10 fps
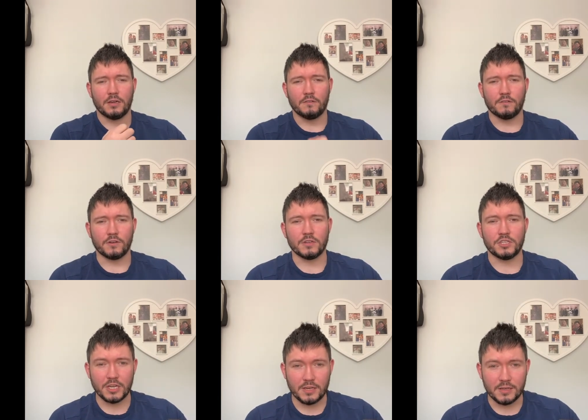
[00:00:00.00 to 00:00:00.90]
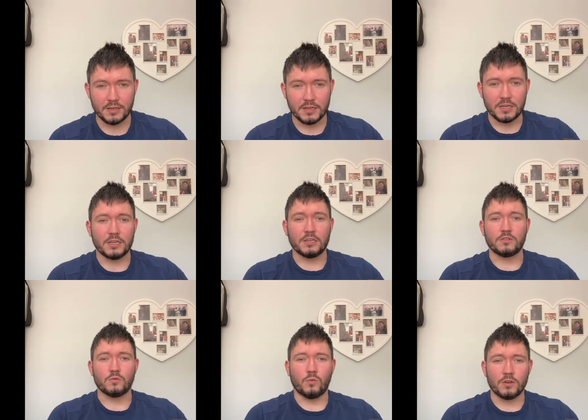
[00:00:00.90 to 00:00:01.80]
For a jig,
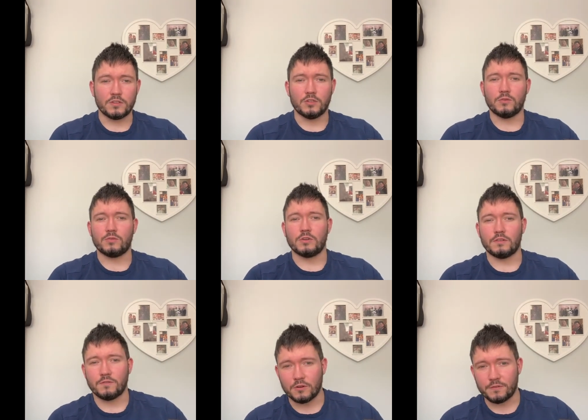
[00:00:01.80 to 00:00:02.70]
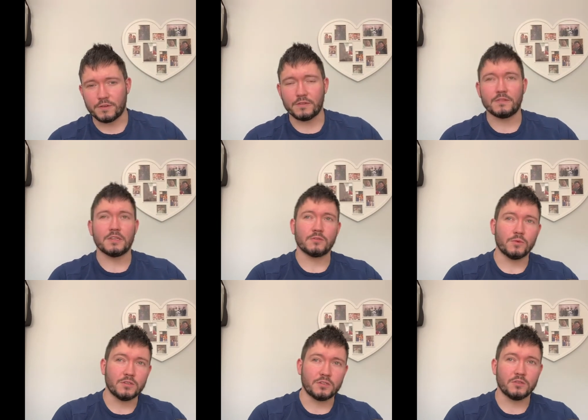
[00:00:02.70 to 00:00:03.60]
it's 1, 2, 3, 4, 5, 6.
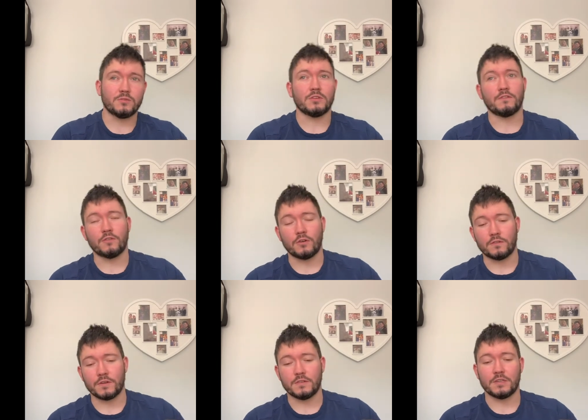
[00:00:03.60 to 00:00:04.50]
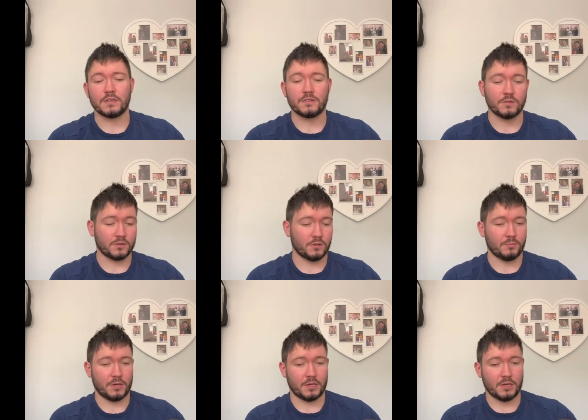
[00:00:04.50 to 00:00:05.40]
1, 2, 3, 4, 5, 6. So it's going to
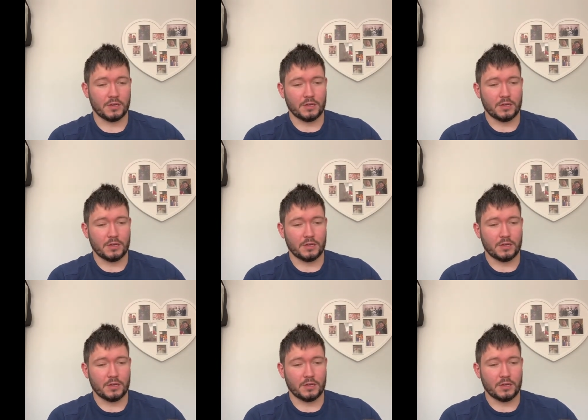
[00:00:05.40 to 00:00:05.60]
be